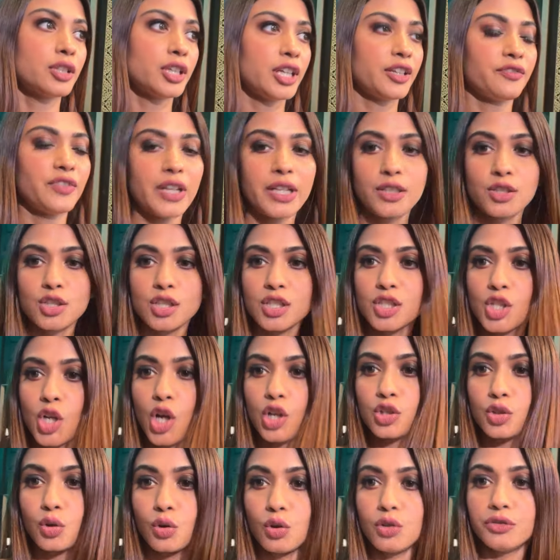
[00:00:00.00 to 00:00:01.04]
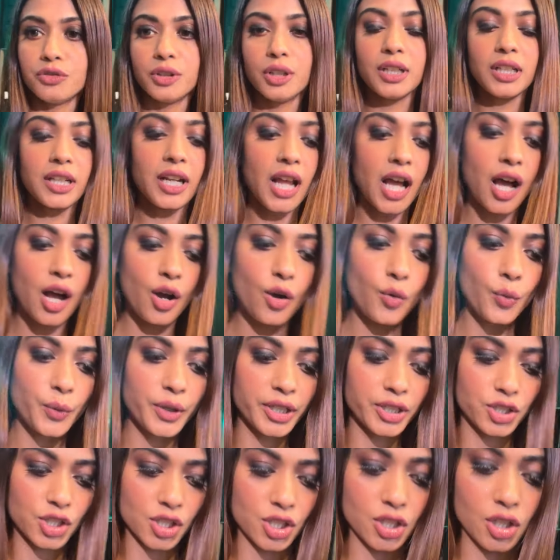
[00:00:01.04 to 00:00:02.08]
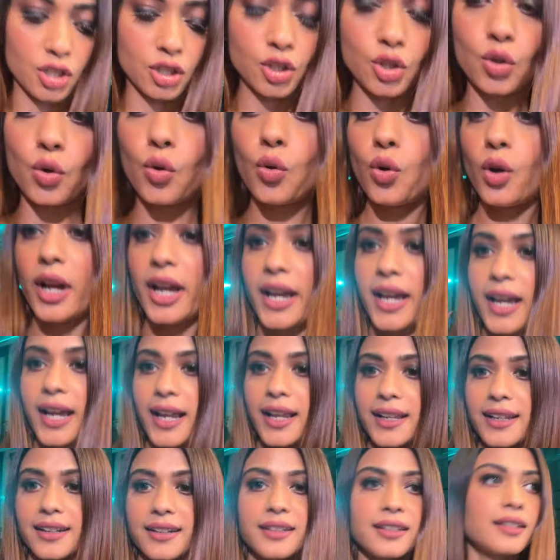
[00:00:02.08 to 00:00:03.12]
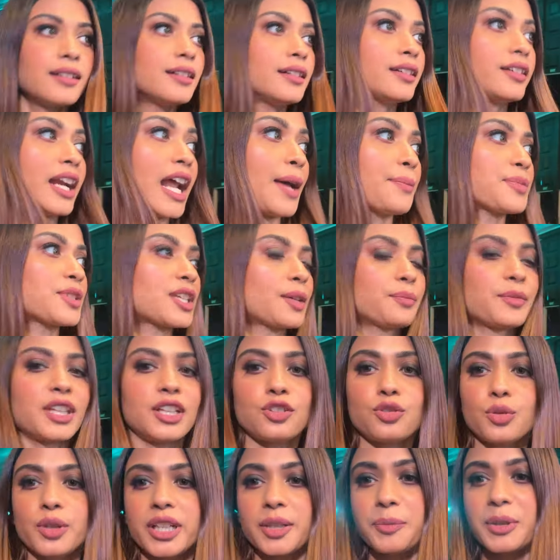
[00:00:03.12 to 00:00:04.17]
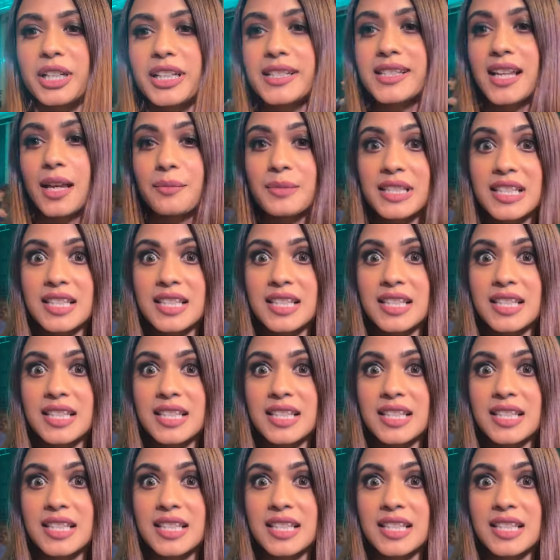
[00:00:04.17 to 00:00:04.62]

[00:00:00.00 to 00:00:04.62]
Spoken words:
Event just got over. Now we're just gonna go and grab something to eat because I'm